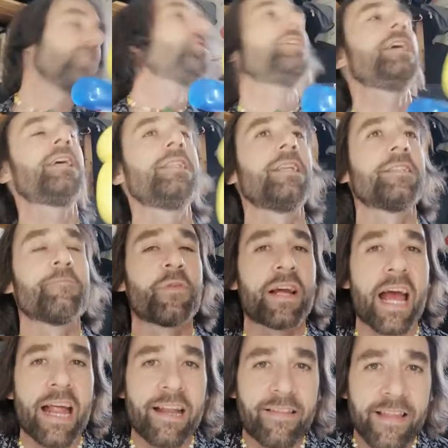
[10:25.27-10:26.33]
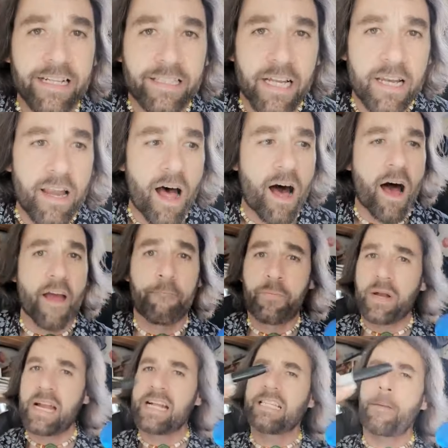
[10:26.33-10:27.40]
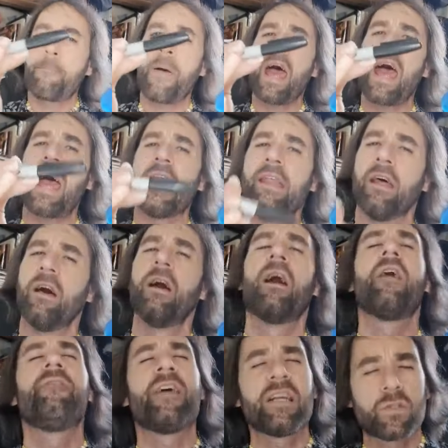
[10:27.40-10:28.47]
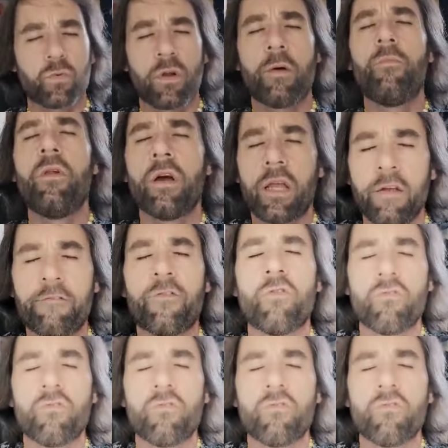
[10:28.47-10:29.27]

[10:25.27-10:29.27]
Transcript: magic and doesn't bring anything to life, but it is a pen, and that's what I'm looking